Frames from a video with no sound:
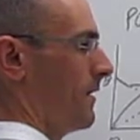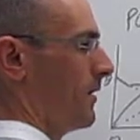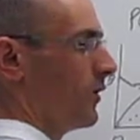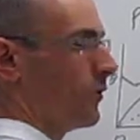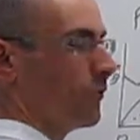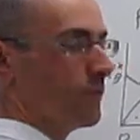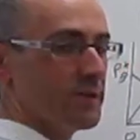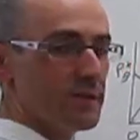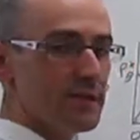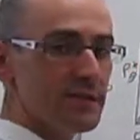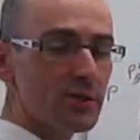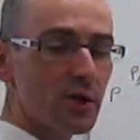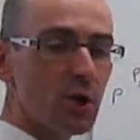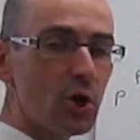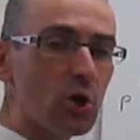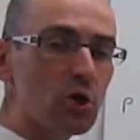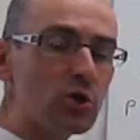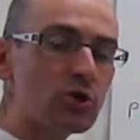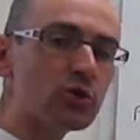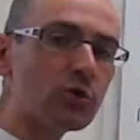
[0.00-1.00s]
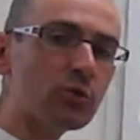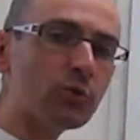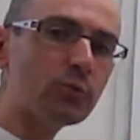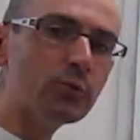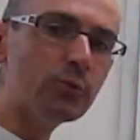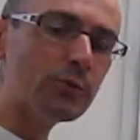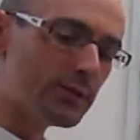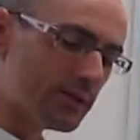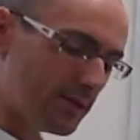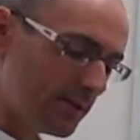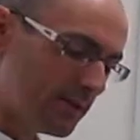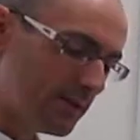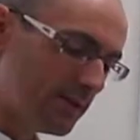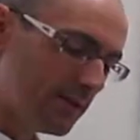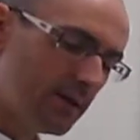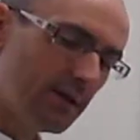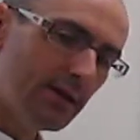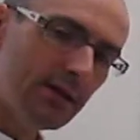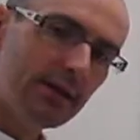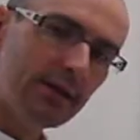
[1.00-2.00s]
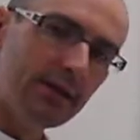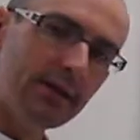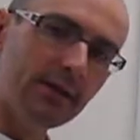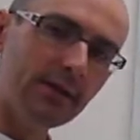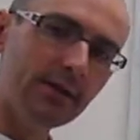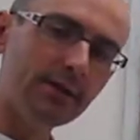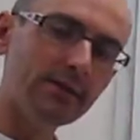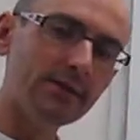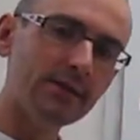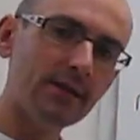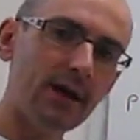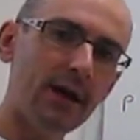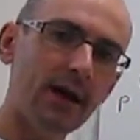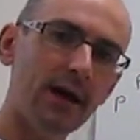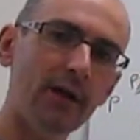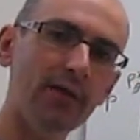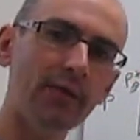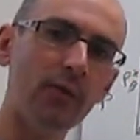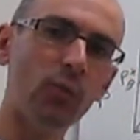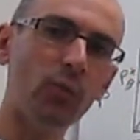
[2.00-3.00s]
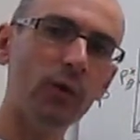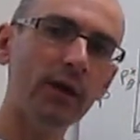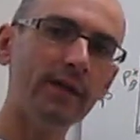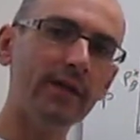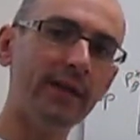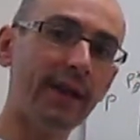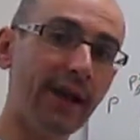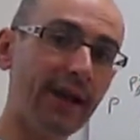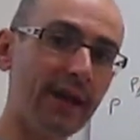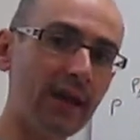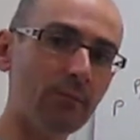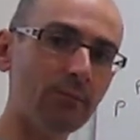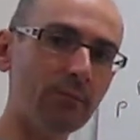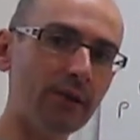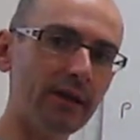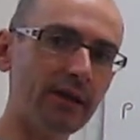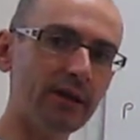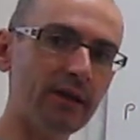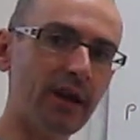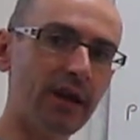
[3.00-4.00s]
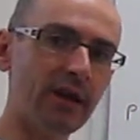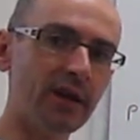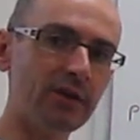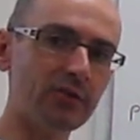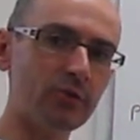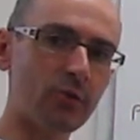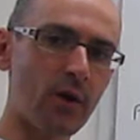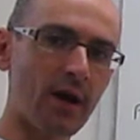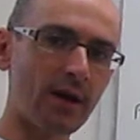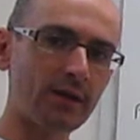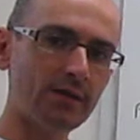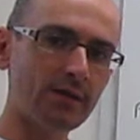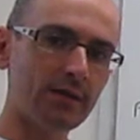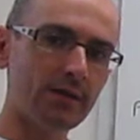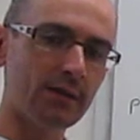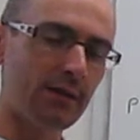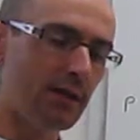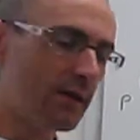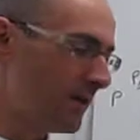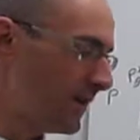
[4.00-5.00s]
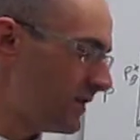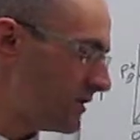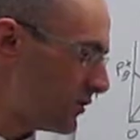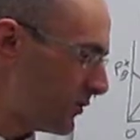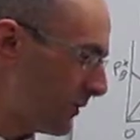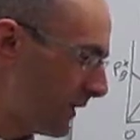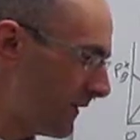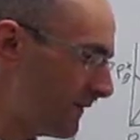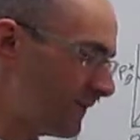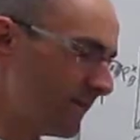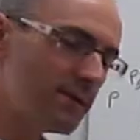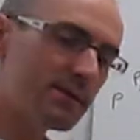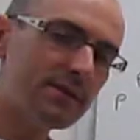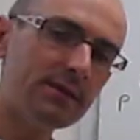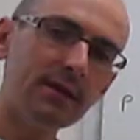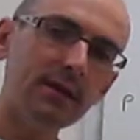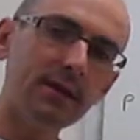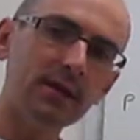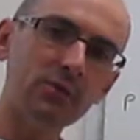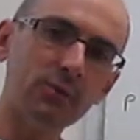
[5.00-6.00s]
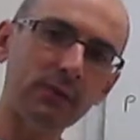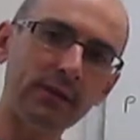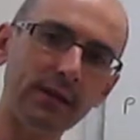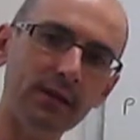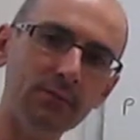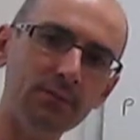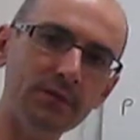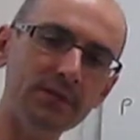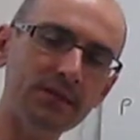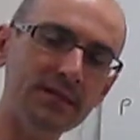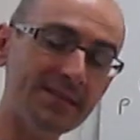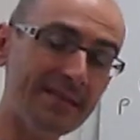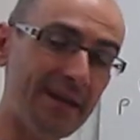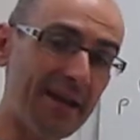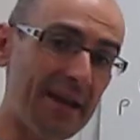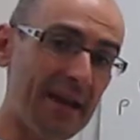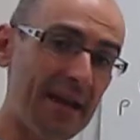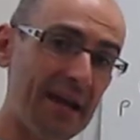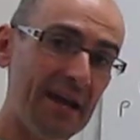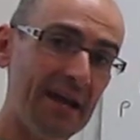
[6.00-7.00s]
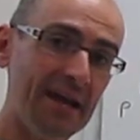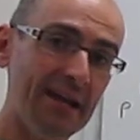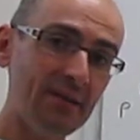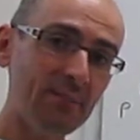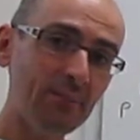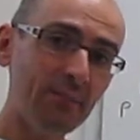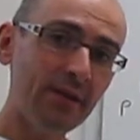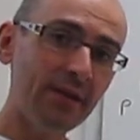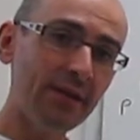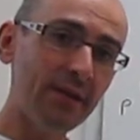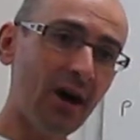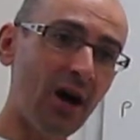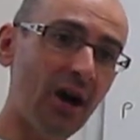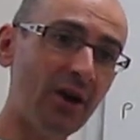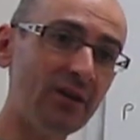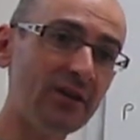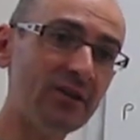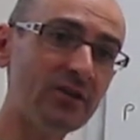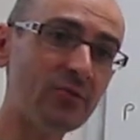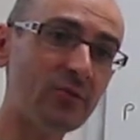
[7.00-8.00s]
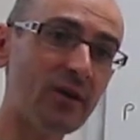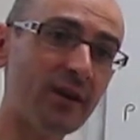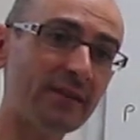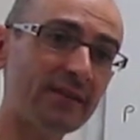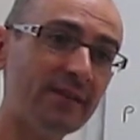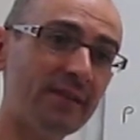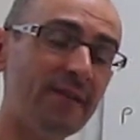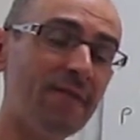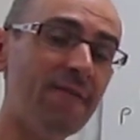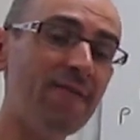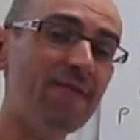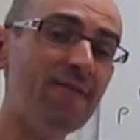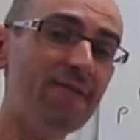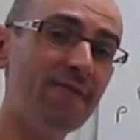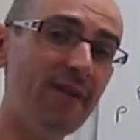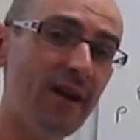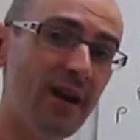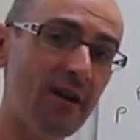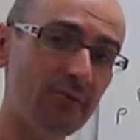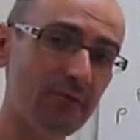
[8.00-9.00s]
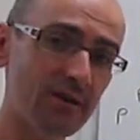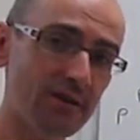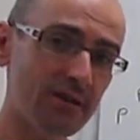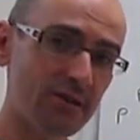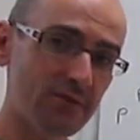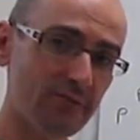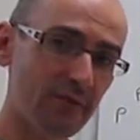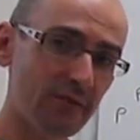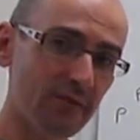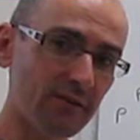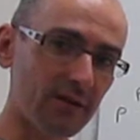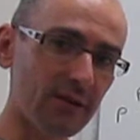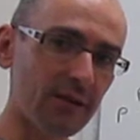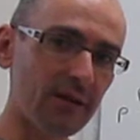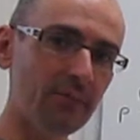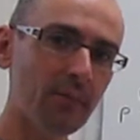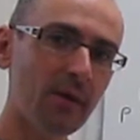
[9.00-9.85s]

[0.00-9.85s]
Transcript: which is also rooted in uh, the way that A and B are interacting. So in this case, what happens is that A and B are interacting very strongly.